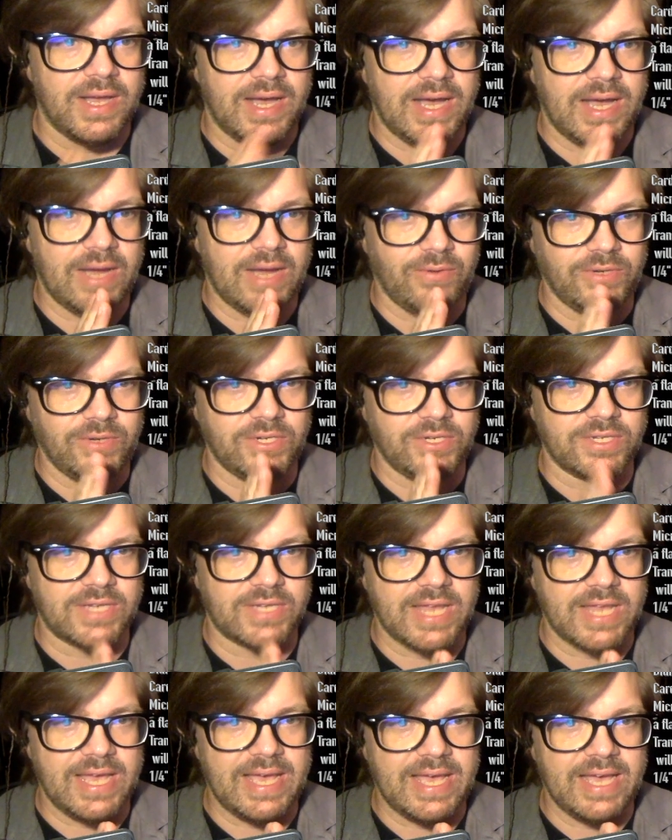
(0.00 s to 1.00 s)
I would just
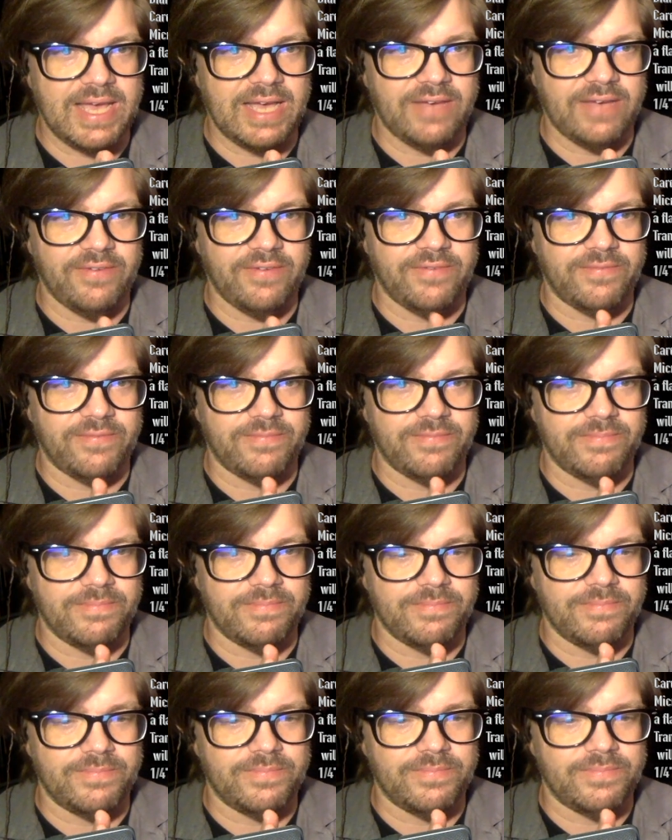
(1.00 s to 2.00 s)
have
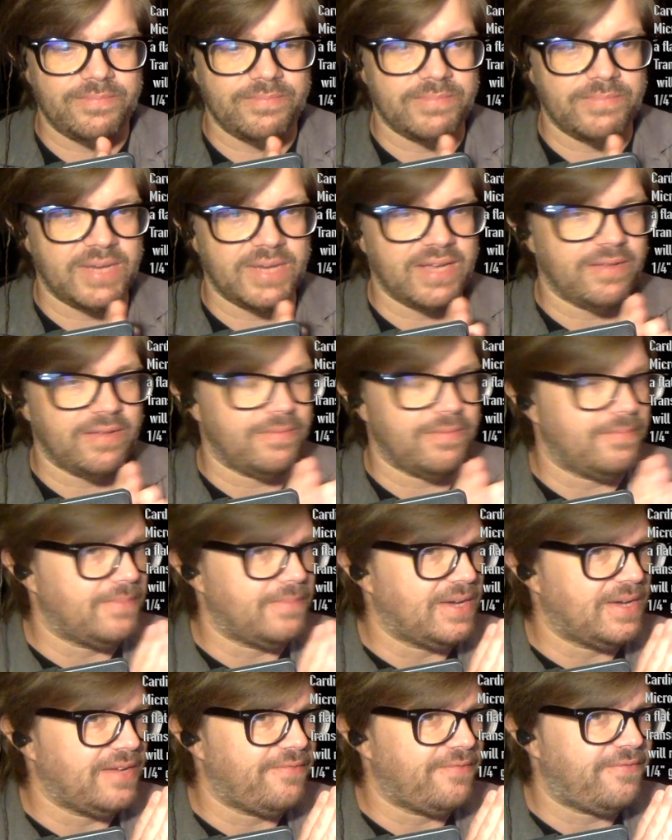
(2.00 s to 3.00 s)

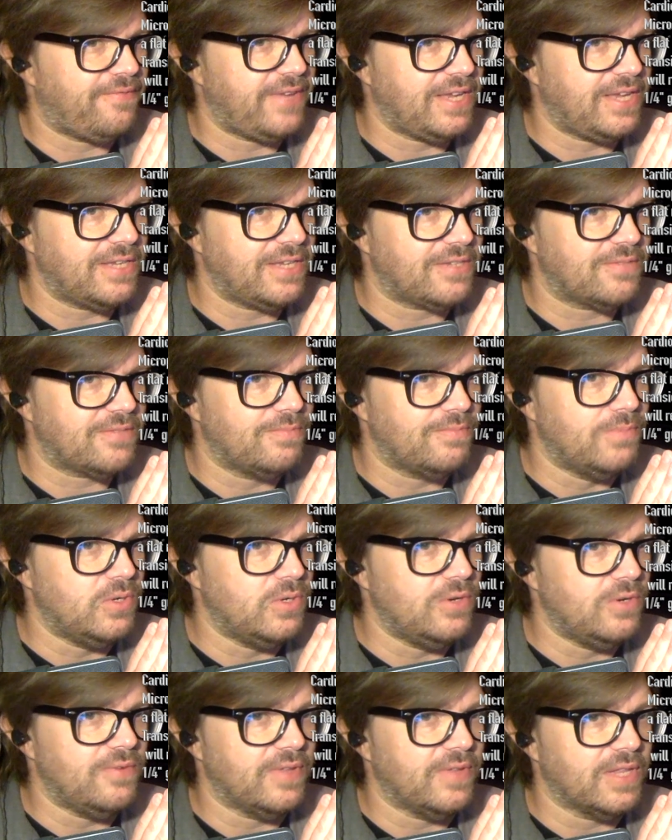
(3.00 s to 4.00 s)
my face
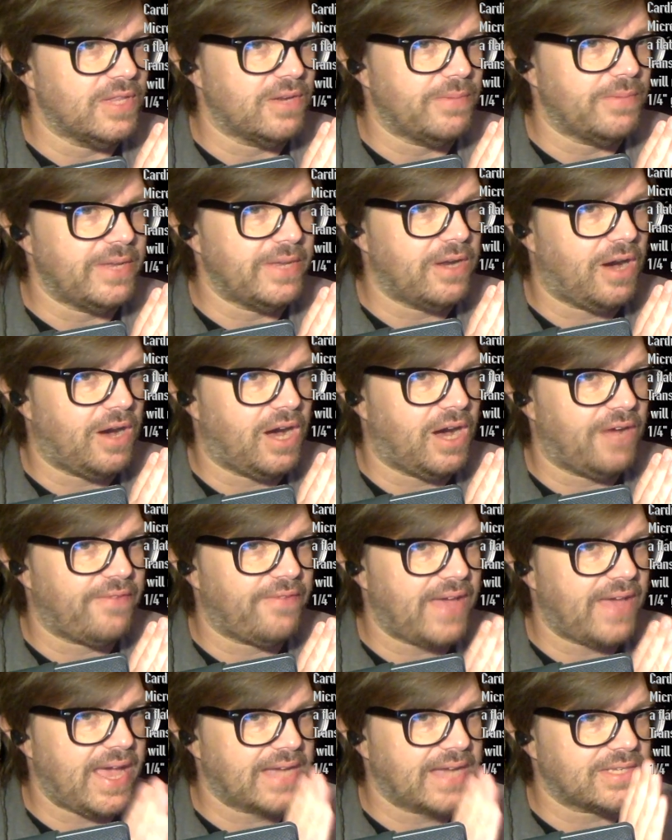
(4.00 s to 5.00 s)
move a little bit off
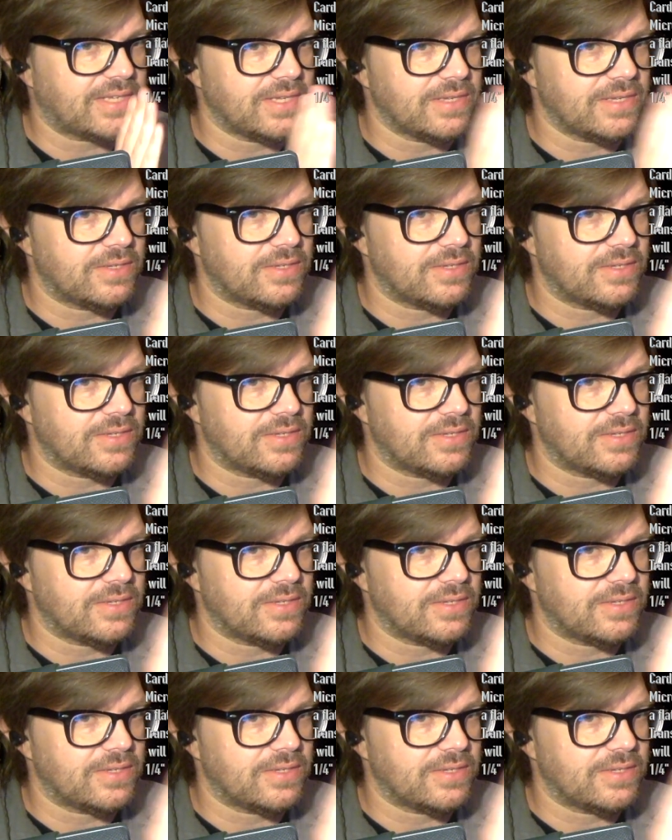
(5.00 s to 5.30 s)
axis.